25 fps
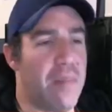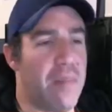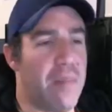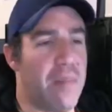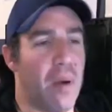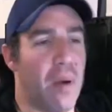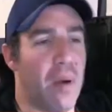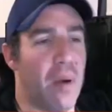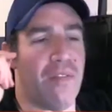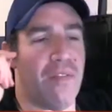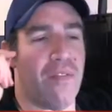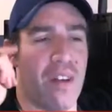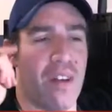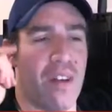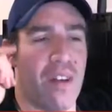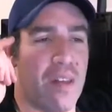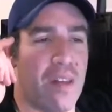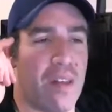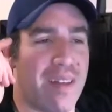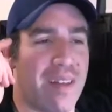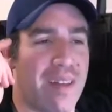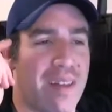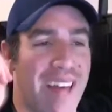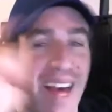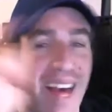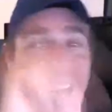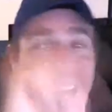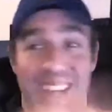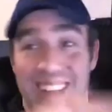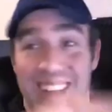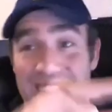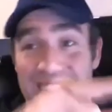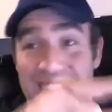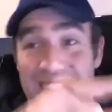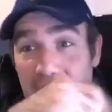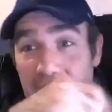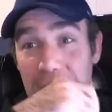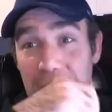part, the funny thing about that
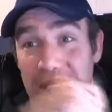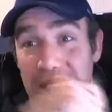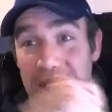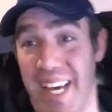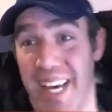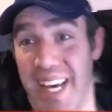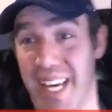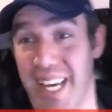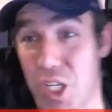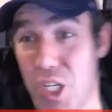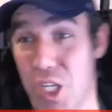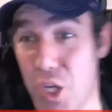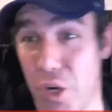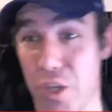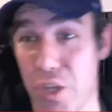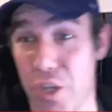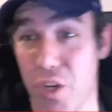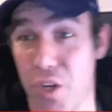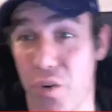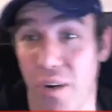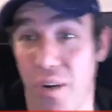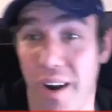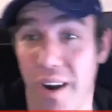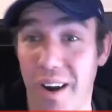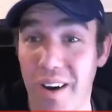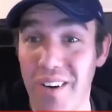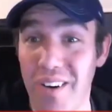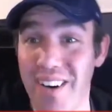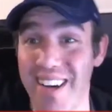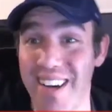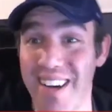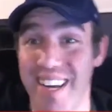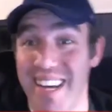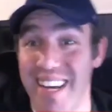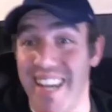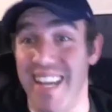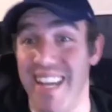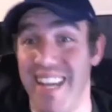complicated short U R L,
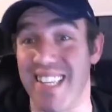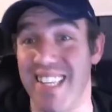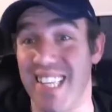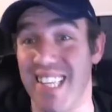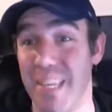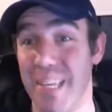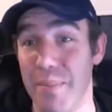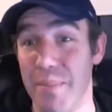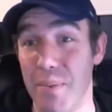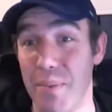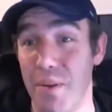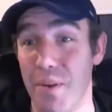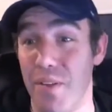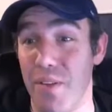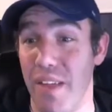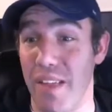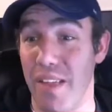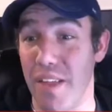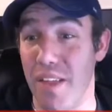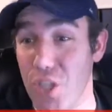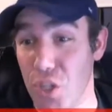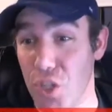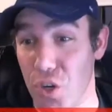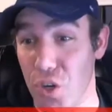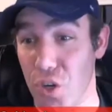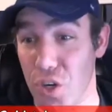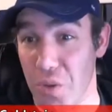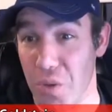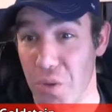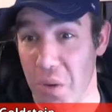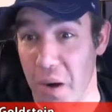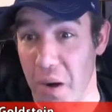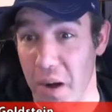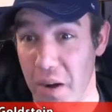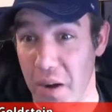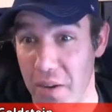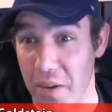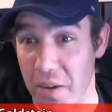it's simpler than their short U
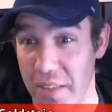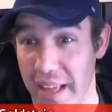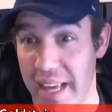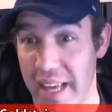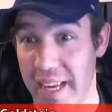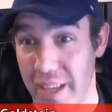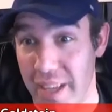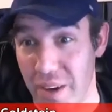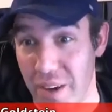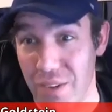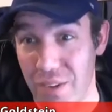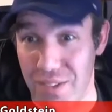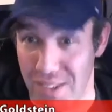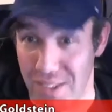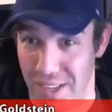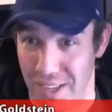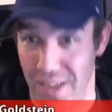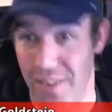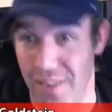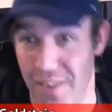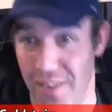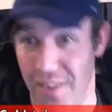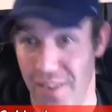R L that it goes to.